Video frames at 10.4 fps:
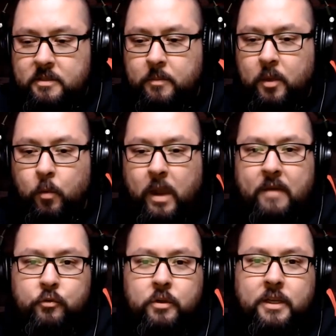is something that we
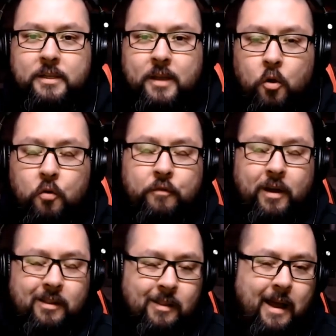haven't really dove
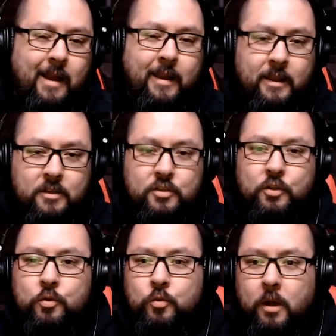a lot
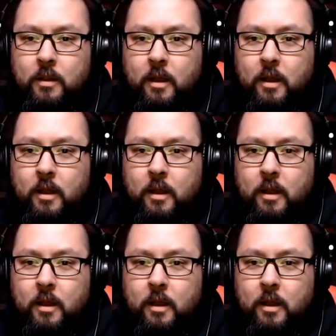into.